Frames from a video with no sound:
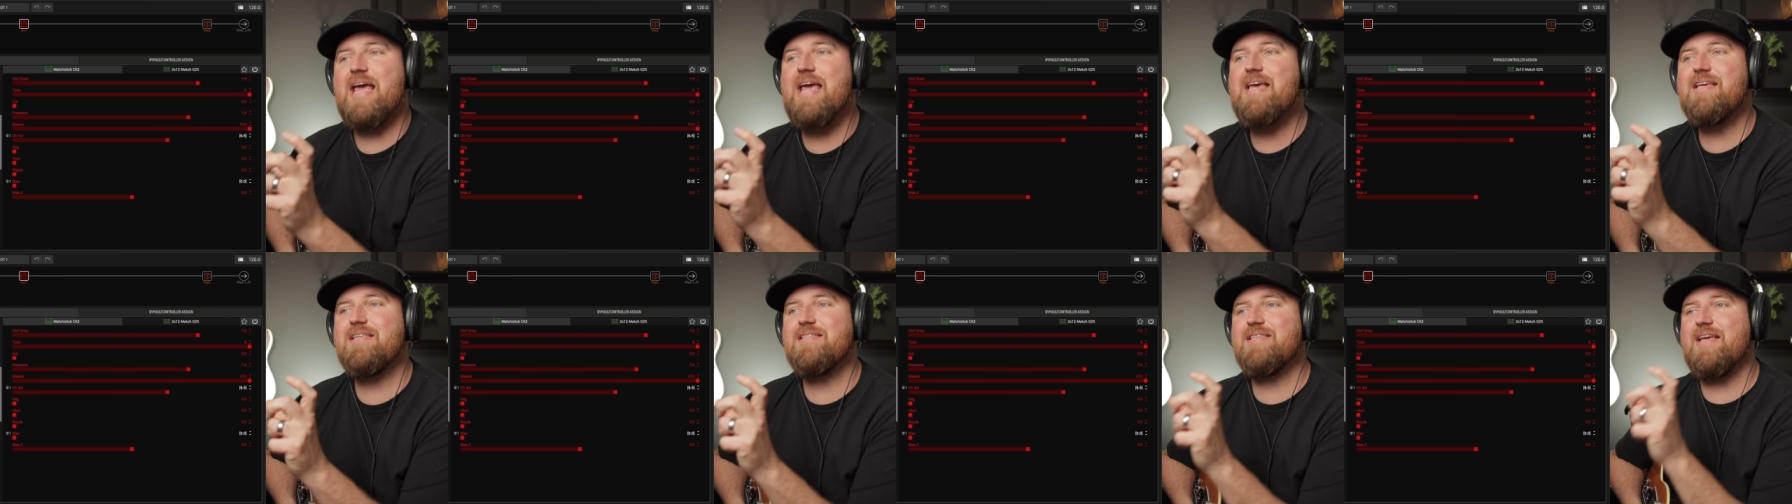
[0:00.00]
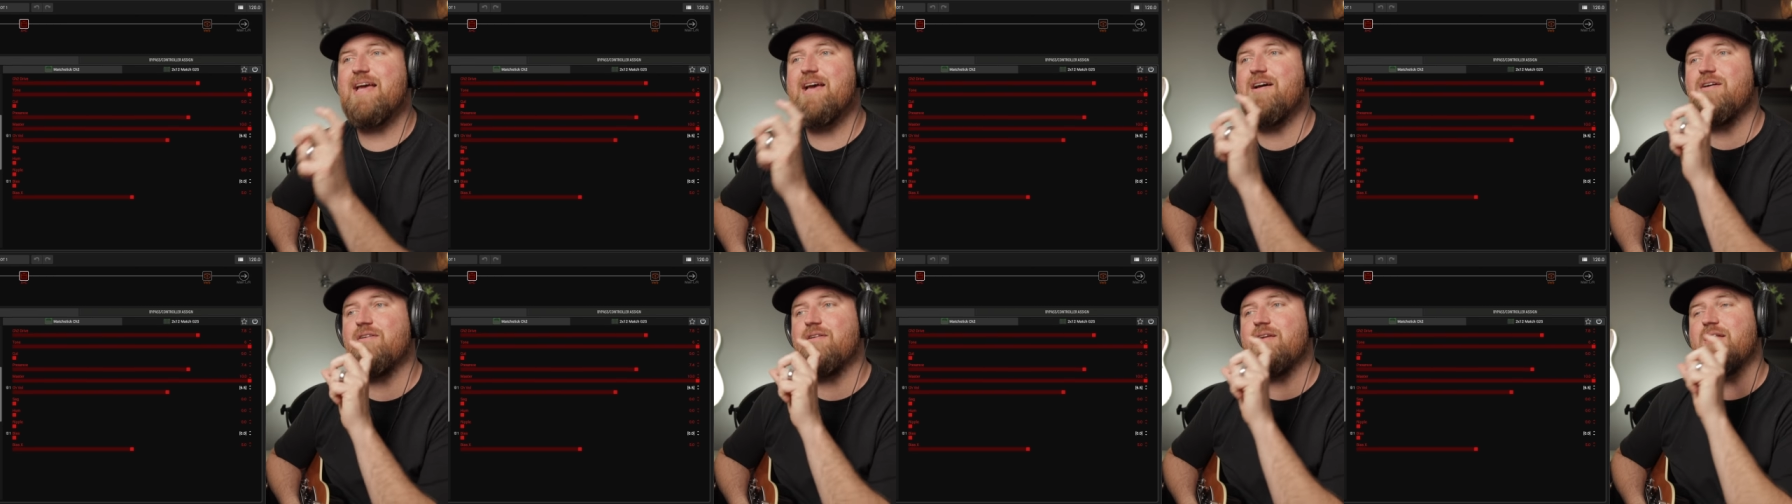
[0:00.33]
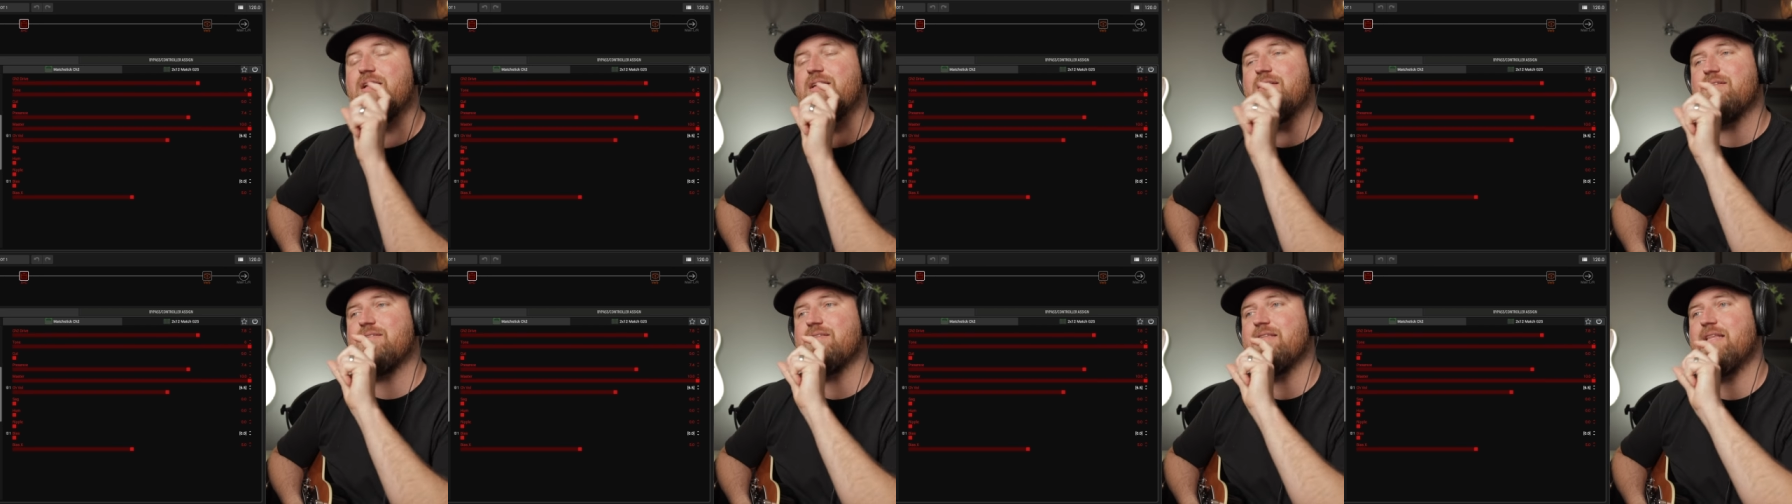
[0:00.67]
A sound
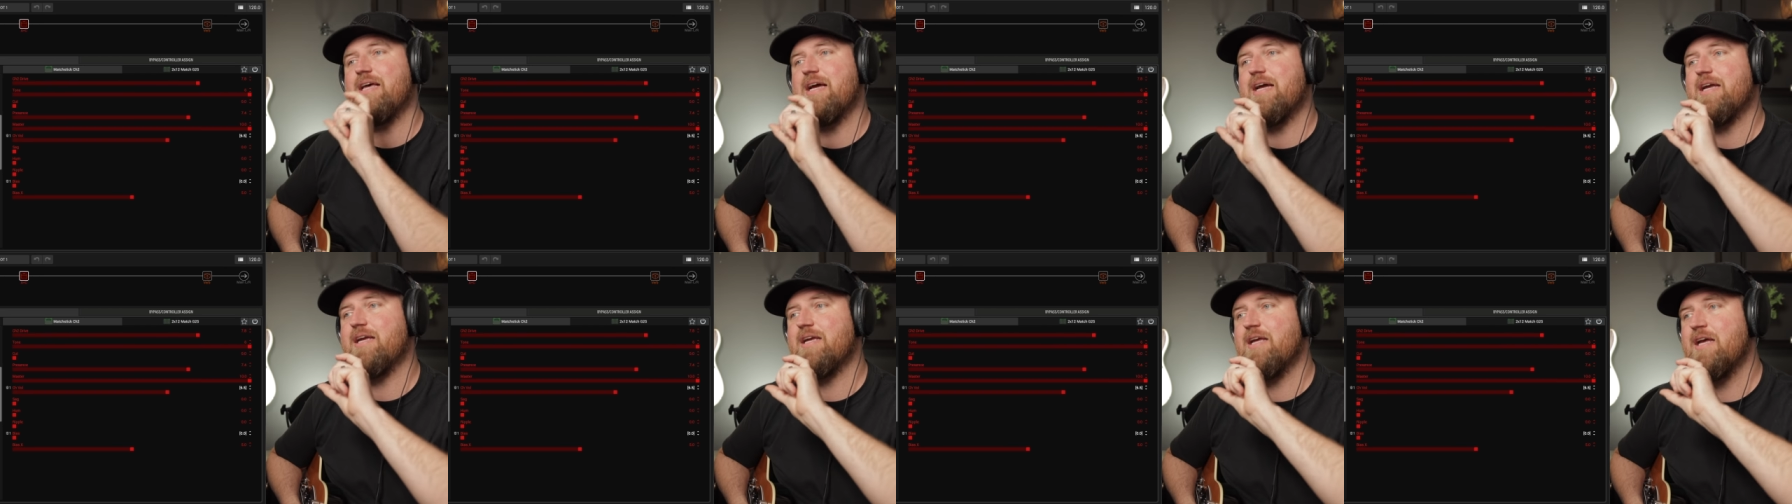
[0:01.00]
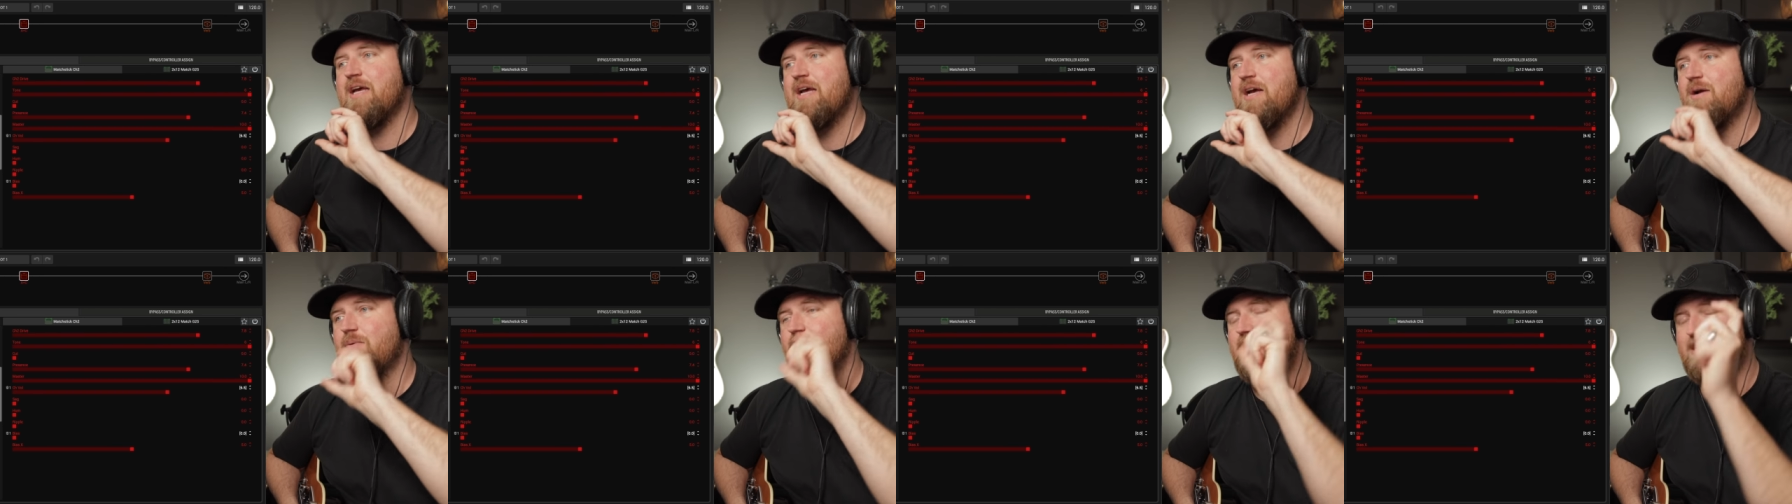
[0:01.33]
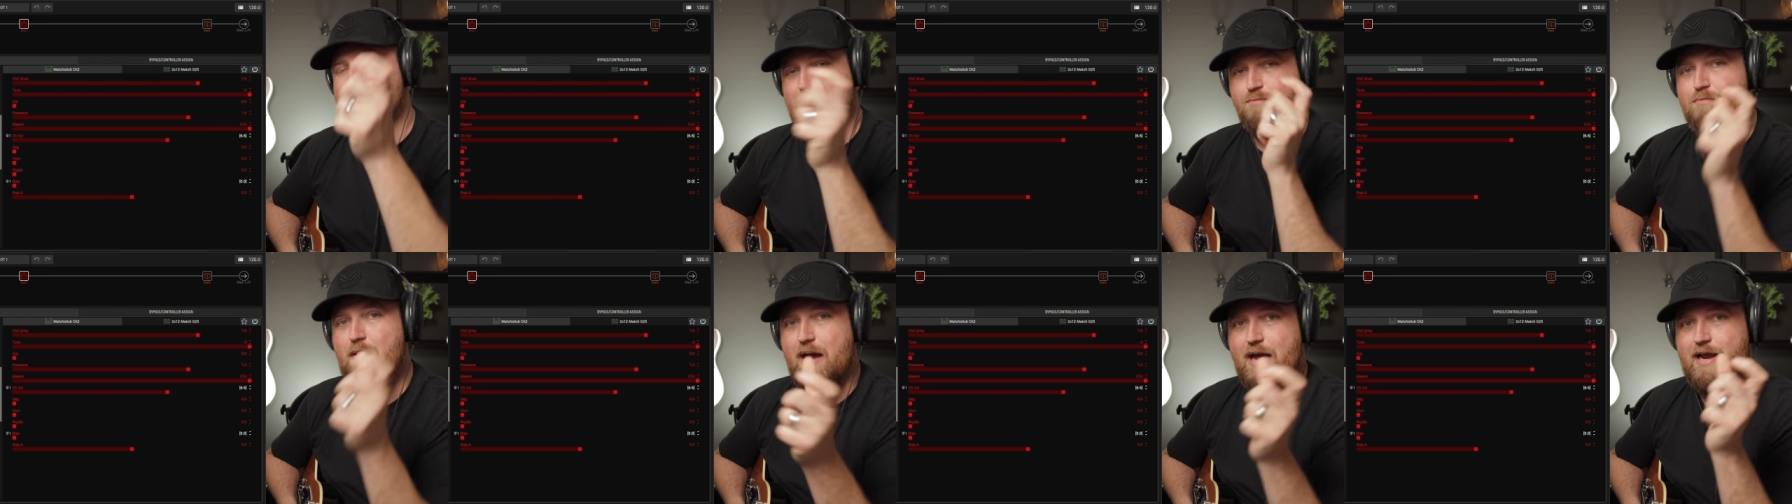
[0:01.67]
is like when
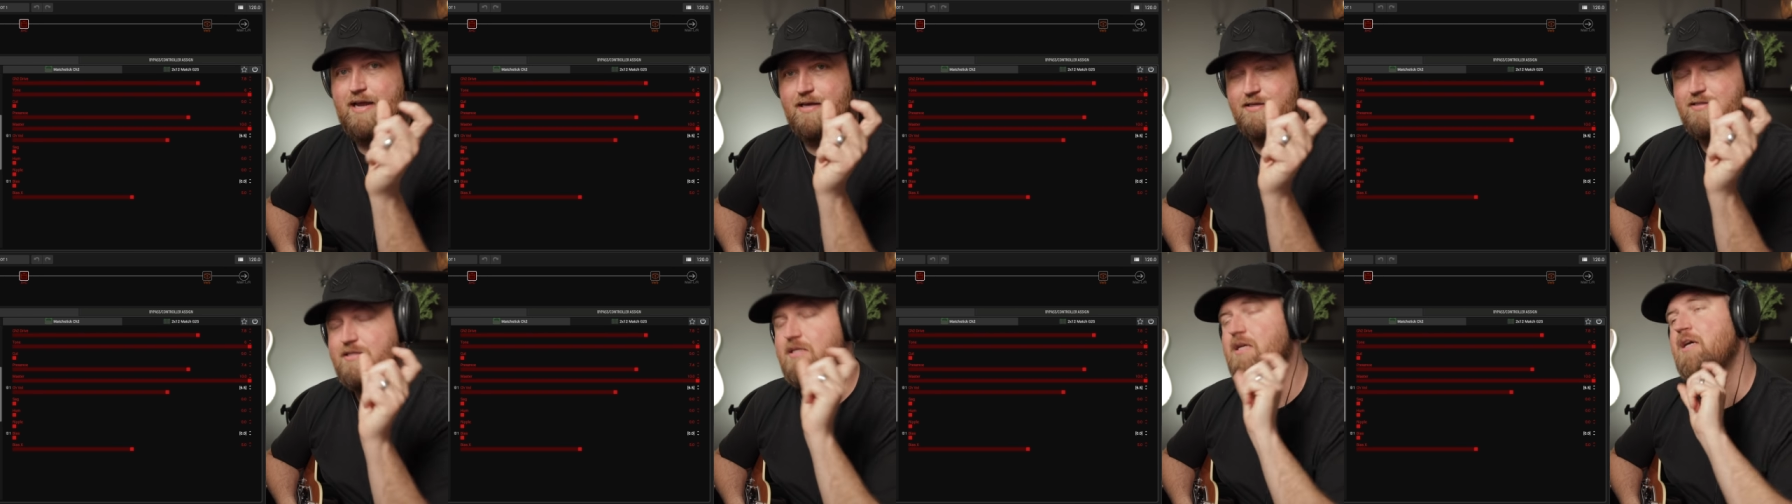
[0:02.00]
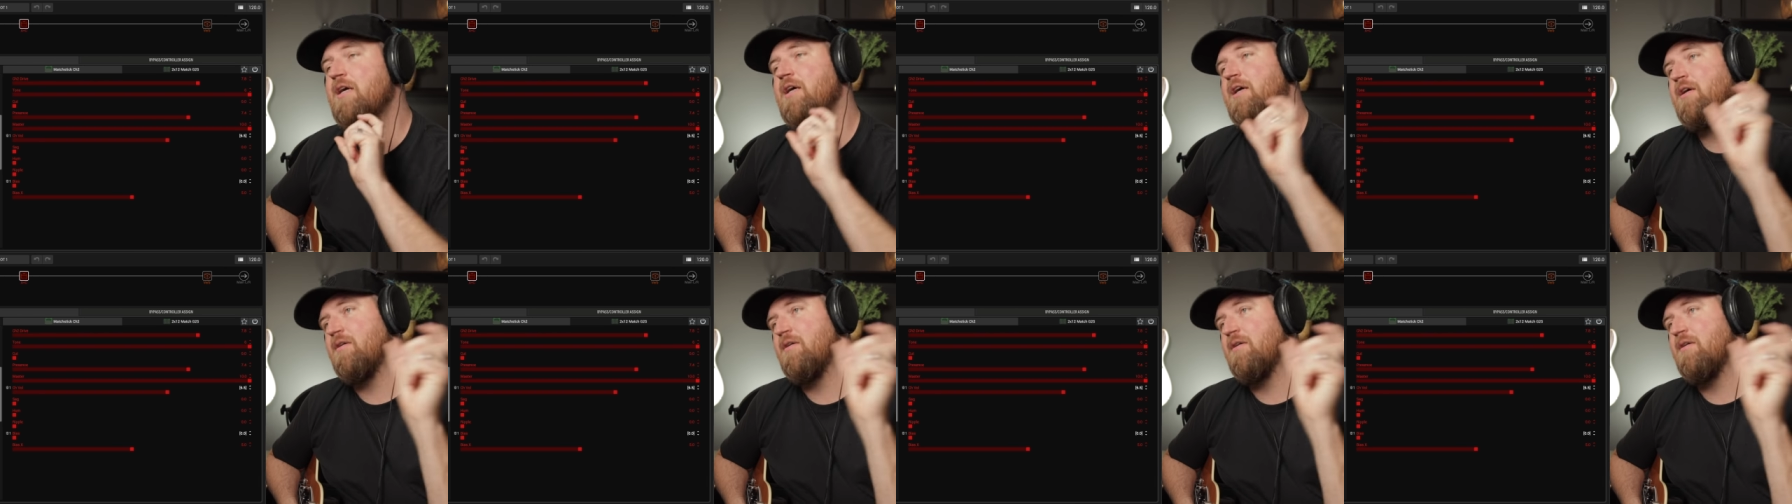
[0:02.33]
it's biased